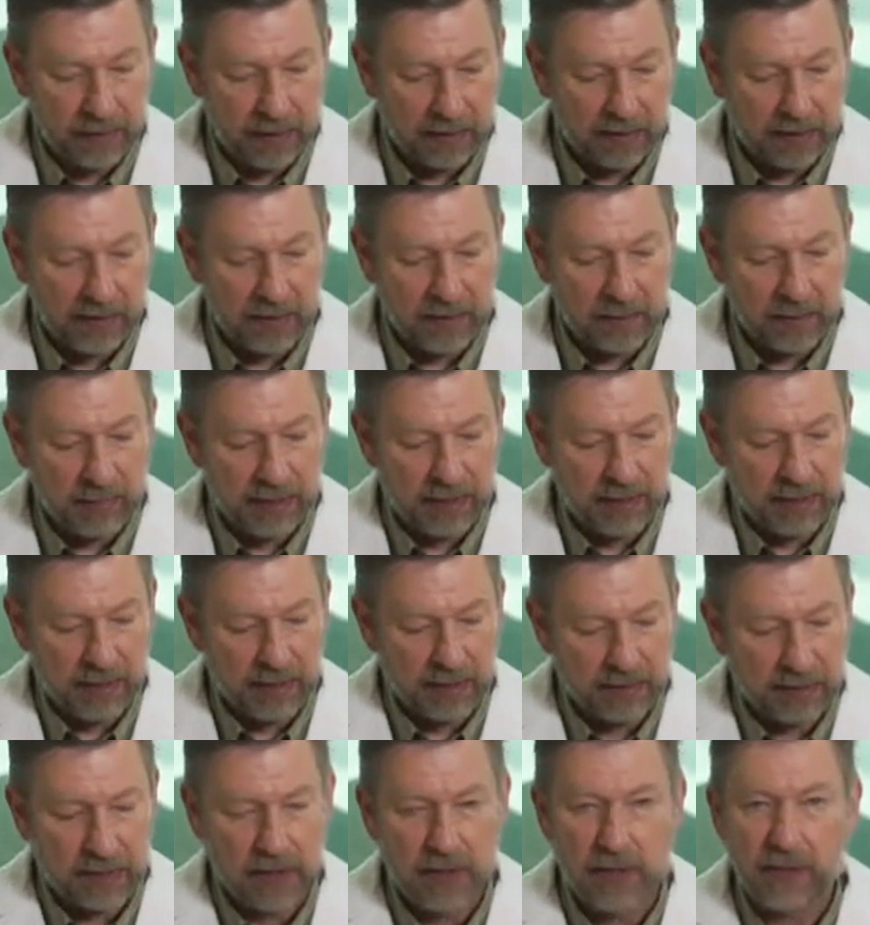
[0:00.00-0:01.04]
And this could be
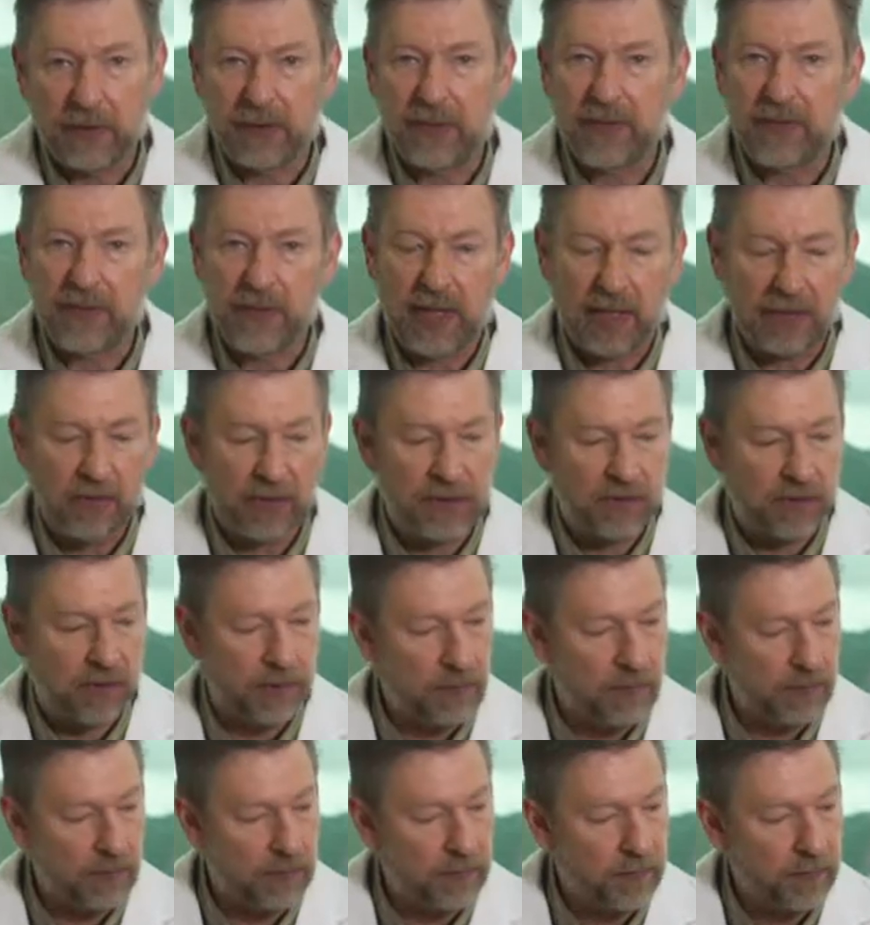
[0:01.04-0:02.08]
done either inside the
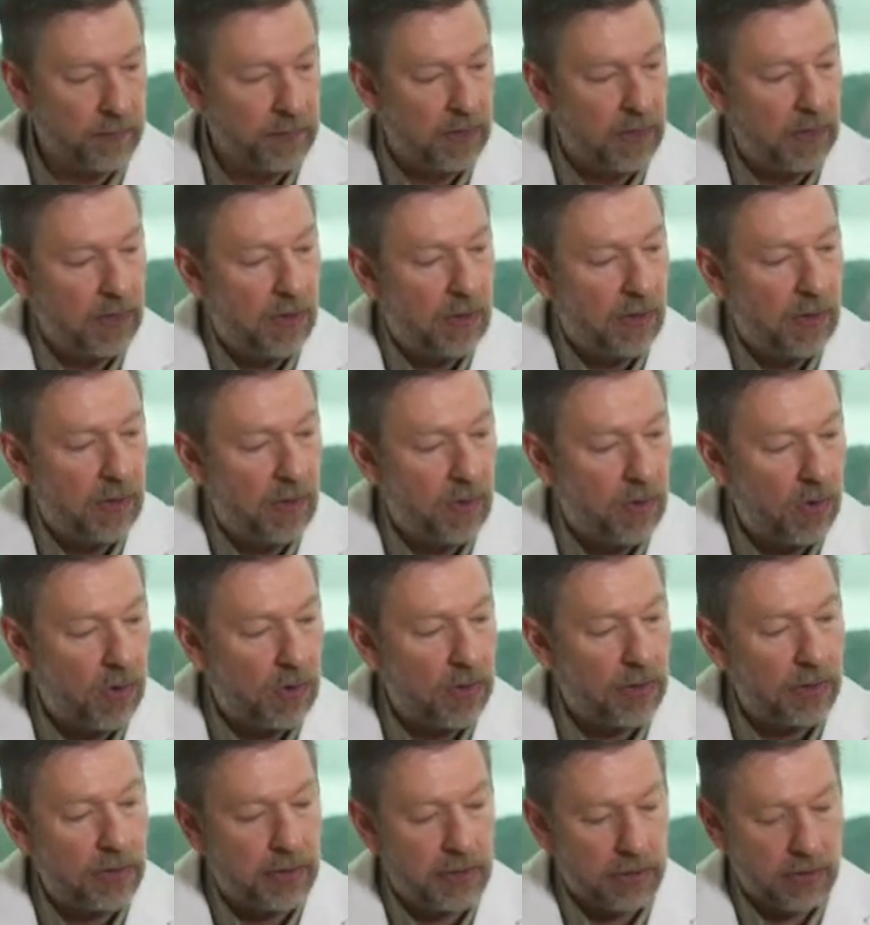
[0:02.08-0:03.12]
shoe,
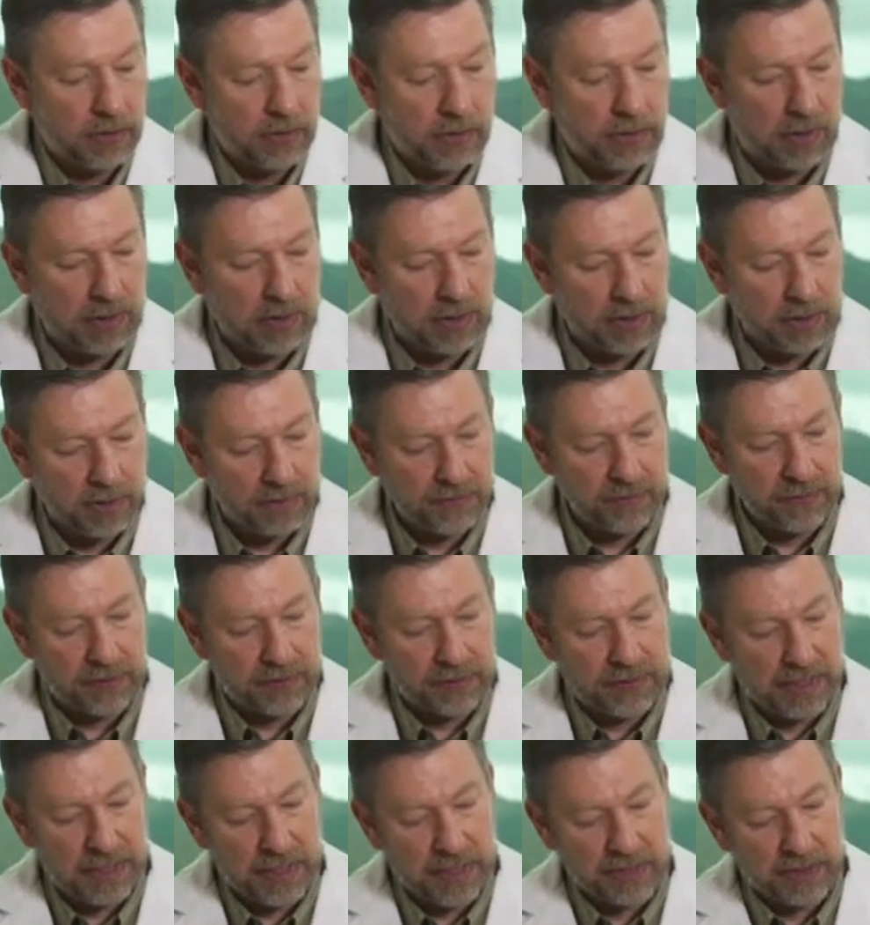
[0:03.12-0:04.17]
or you could also
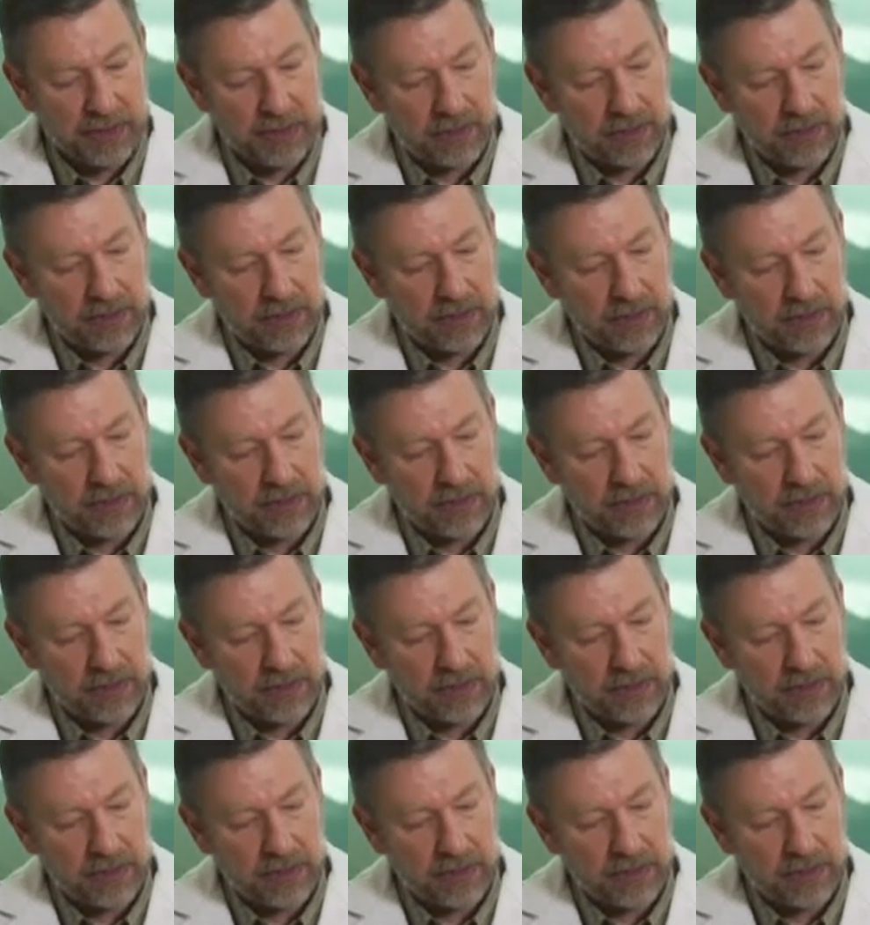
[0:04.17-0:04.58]
attach it